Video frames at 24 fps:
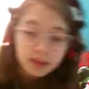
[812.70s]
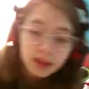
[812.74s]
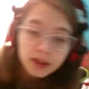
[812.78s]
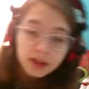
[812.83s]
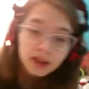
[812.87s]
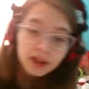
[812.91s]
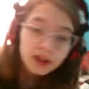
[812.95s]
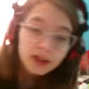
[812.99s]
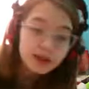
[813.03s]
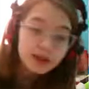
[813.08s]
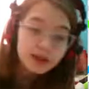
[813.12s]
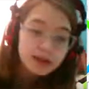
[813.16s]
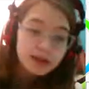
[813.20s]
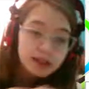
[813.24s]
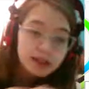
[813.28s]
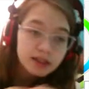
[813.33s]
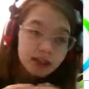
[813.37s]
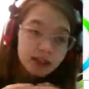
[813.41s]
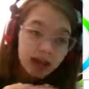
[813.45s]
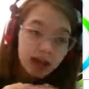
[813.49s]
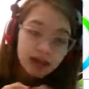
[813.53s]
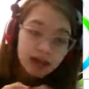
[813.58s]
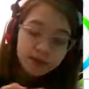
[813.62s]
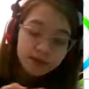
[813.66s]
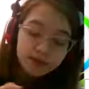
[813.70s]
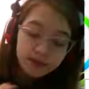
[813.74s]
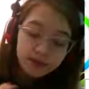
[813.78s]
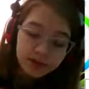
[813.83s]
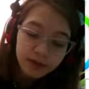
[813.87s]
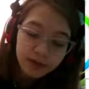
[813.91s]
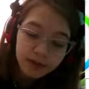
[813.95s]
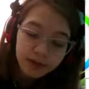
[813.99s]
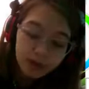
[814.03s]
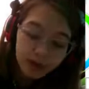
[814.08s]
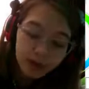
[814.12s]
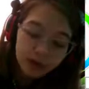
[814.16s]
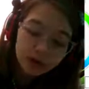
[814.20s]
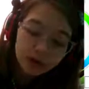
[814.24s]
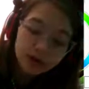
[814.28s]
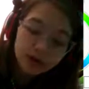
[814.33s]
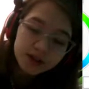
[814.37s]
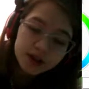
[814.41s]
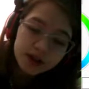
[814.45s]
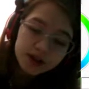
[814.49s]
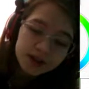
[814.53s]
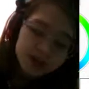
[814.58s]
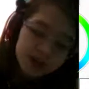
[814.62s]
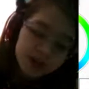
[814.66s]
This is kind of prequel. So,
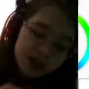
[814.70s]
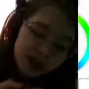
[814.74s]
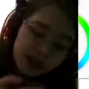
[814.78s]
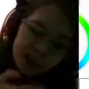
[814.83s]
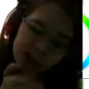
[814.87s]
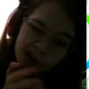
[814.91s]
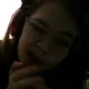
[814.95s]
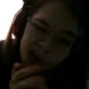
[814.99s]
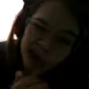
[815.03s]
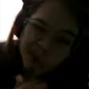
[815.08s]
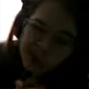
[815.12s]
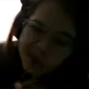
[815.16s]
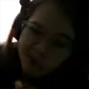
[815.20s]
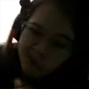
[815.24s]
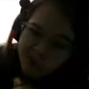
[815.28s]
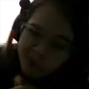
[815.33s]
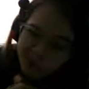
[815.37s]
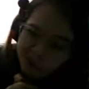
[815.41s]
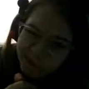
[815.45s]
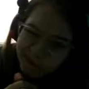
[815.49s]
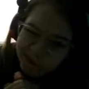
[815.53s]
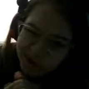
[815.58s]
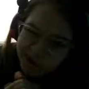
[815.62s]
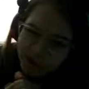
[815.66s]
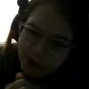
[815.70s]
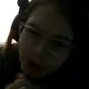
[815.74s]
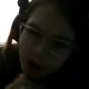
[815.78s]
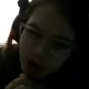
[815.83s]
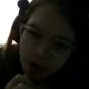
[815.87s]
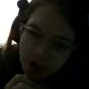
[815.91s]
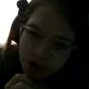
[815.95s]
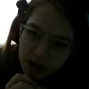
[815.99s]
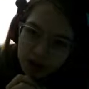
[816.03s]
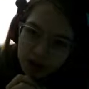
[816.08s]
I'll give a